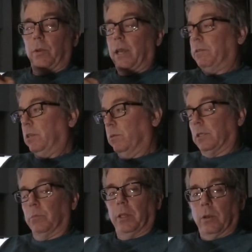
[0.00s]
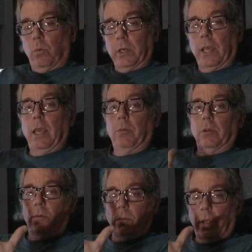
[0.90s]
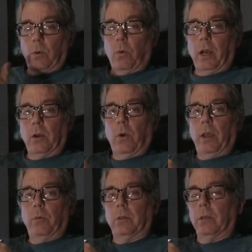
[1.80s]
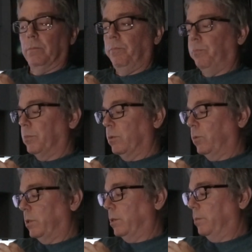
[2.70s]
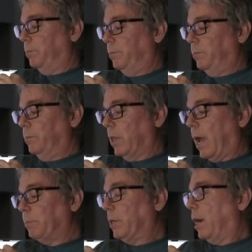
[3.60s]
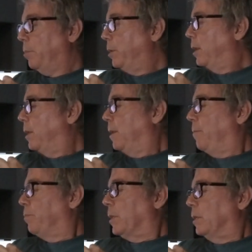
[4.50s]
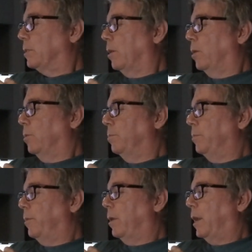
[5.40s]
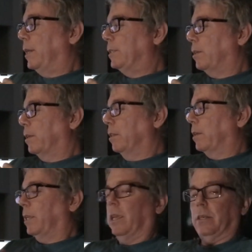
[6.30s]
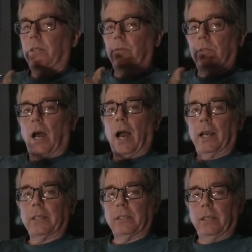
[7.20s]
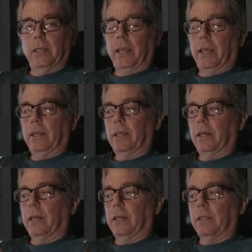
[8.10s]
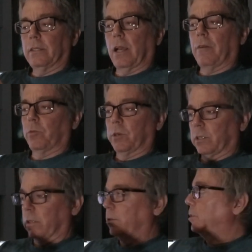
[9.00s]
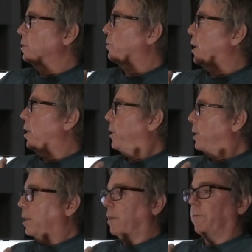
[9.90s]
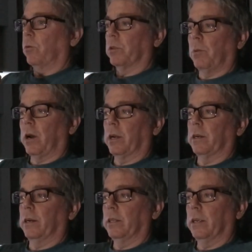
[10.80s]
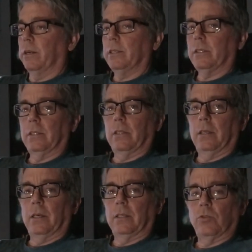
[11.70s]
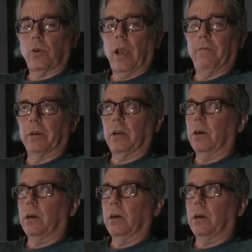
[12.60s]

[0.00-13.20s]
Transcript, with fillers: I would have to do is unplug one cable and, and walk away with the with the laptop. So I started looking into docks and uh, software solutions for how I could get a fourth monitor. And there is a, a, driver